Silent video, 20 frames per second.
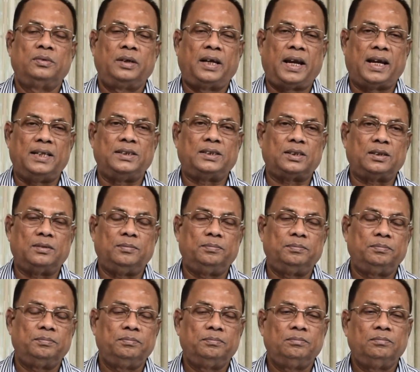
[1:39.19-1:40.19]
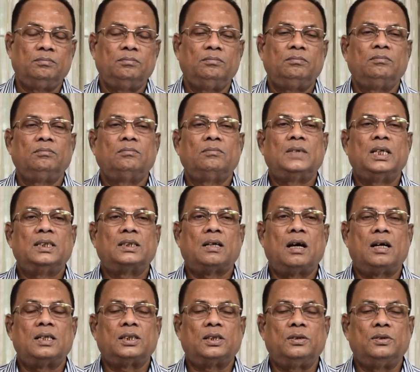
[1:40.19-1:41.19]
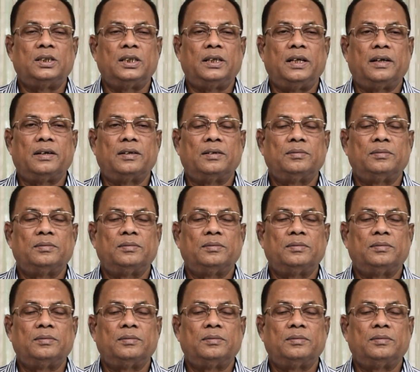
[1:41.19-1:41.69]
cancer. It's carcinogenic.